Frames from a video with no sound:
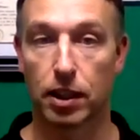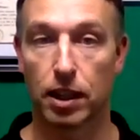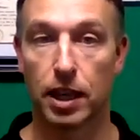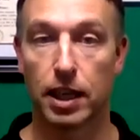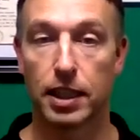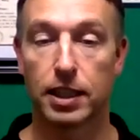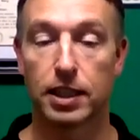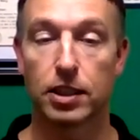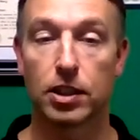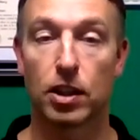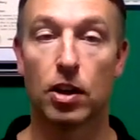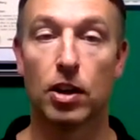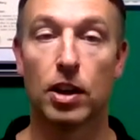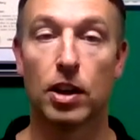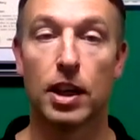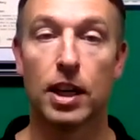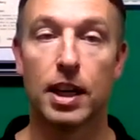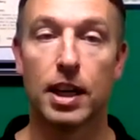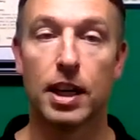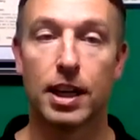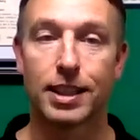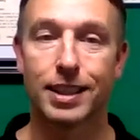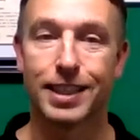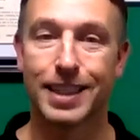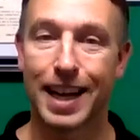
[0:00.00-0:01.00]
All right, so
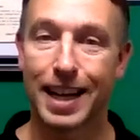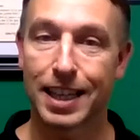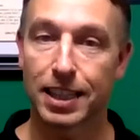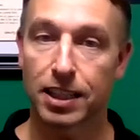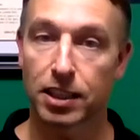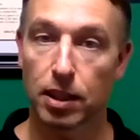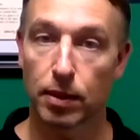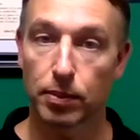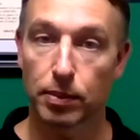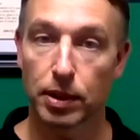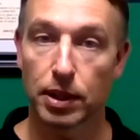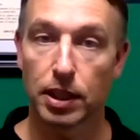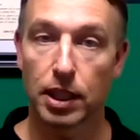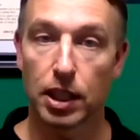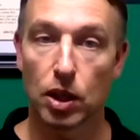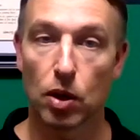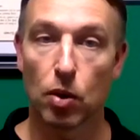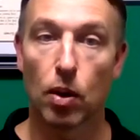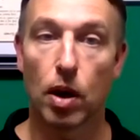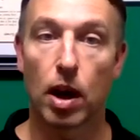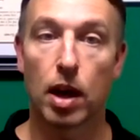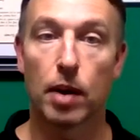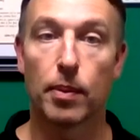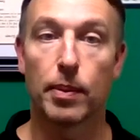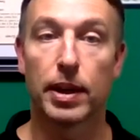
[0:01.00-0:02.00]
it's not something
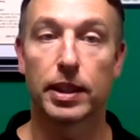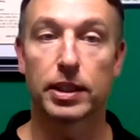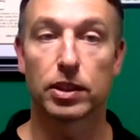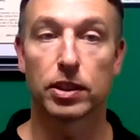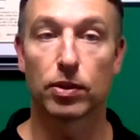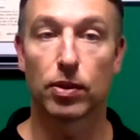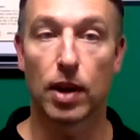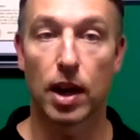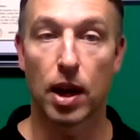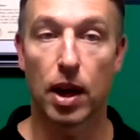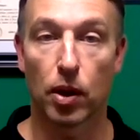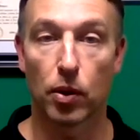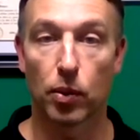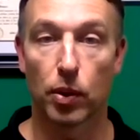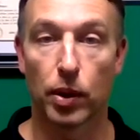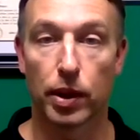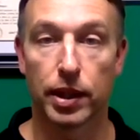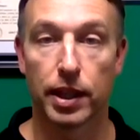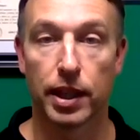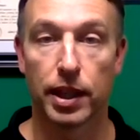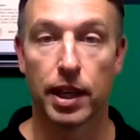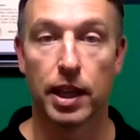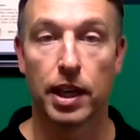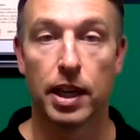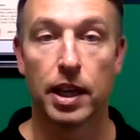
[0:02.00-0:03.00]
that you want to mess around
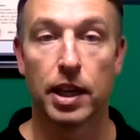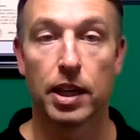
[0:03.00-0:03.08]
with.